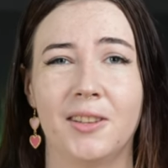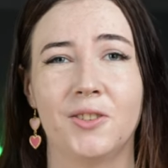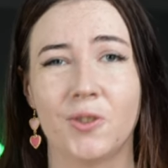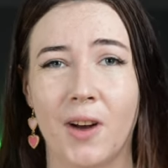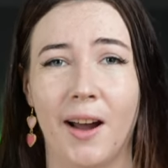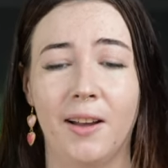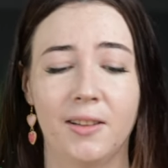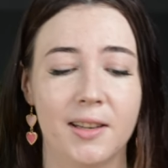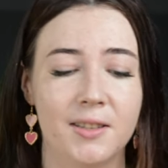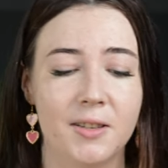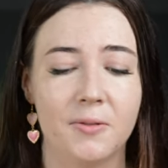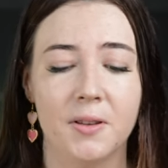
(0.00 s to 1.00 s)
and trial
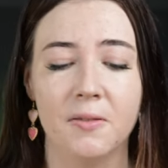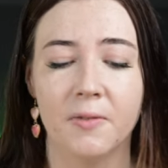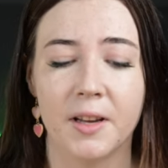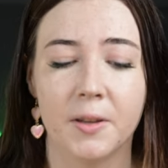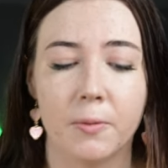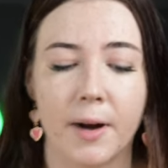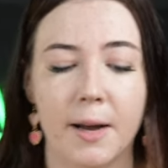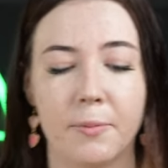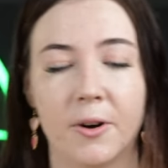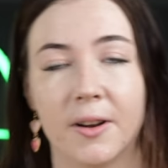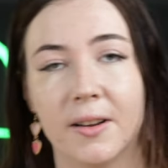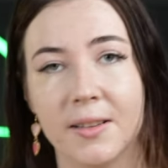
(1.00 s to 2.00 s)
until you find the right
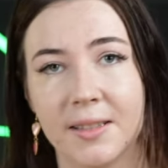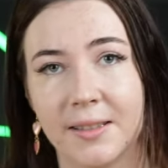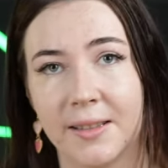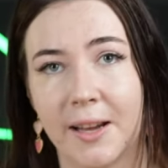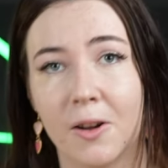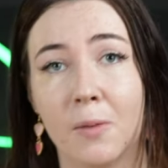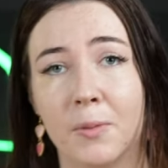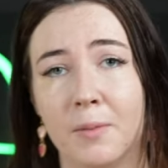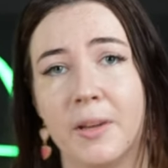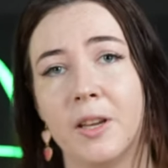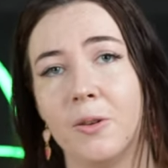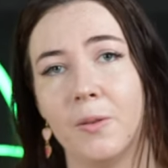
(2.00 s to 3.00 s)
products that
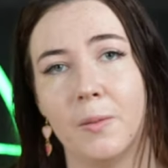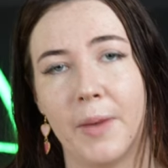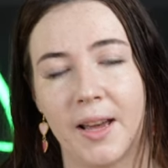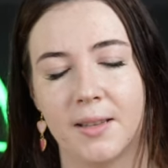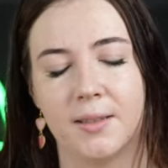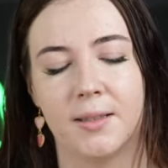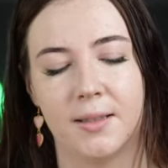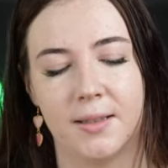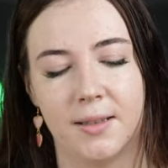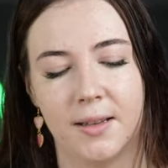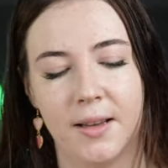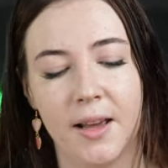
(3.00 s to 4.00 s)
complement you the best.